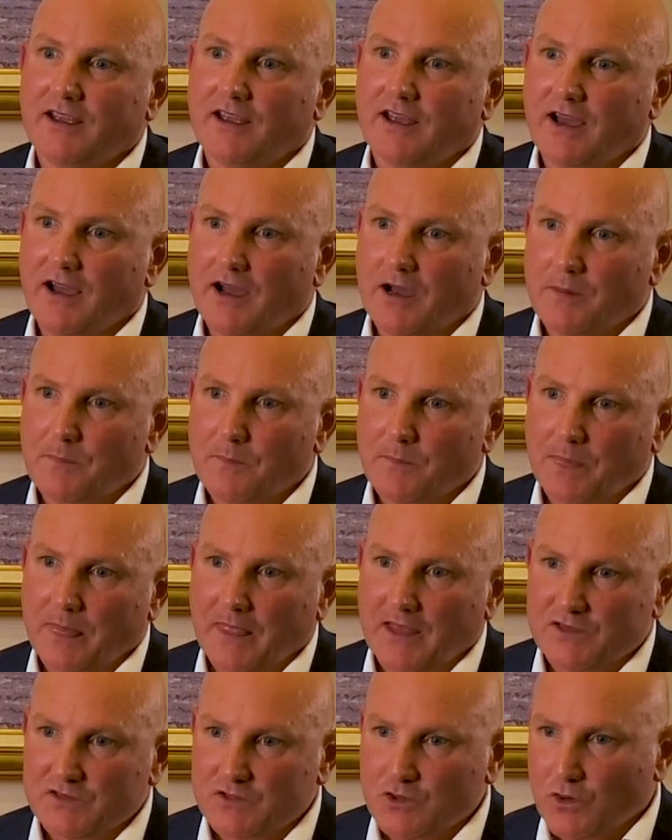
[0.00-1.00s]

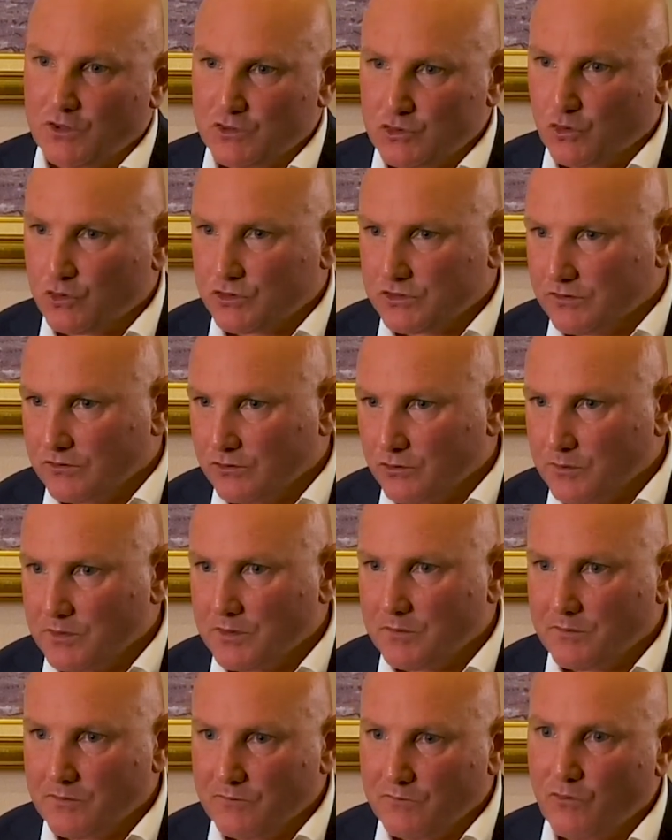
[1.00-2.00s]
And so I talked a little
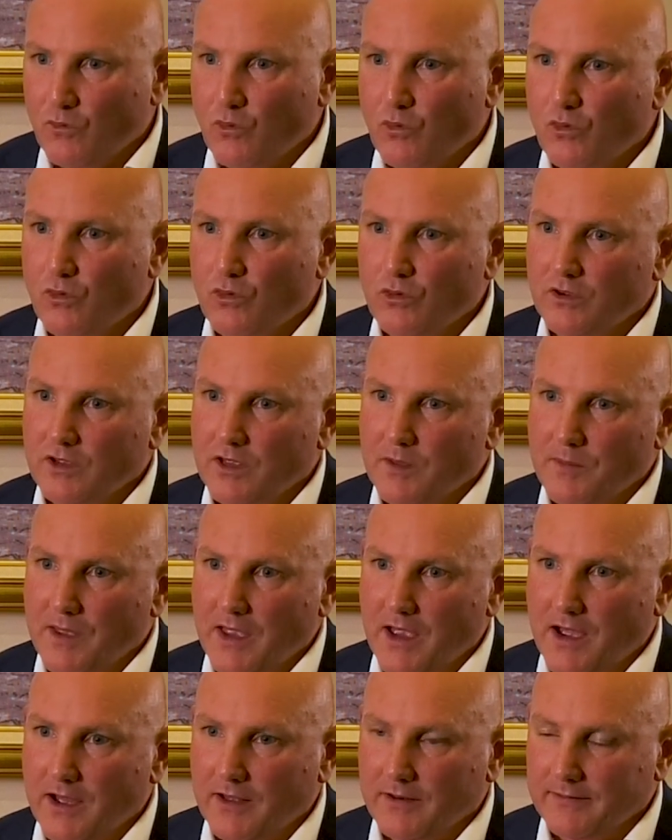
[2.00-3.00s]
bit before
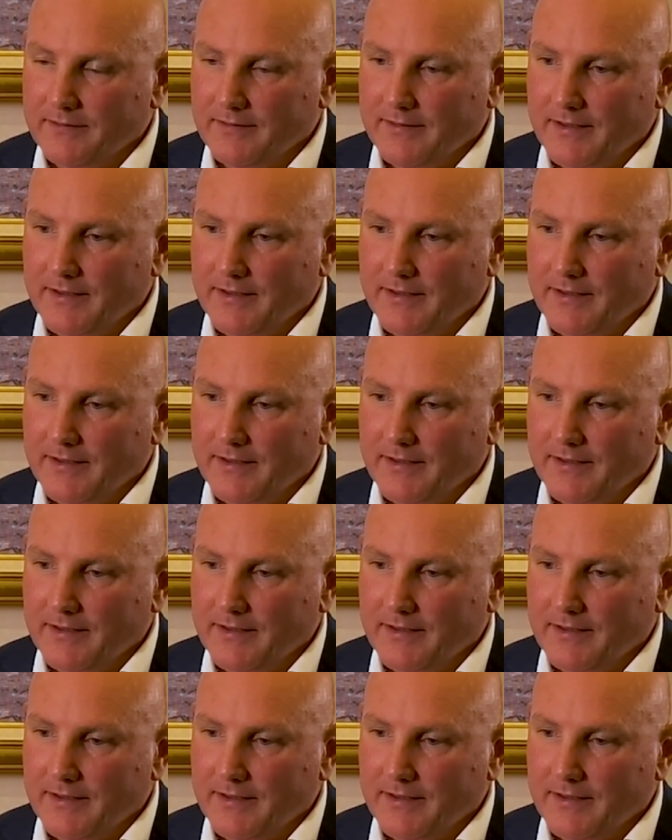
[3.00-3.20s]
about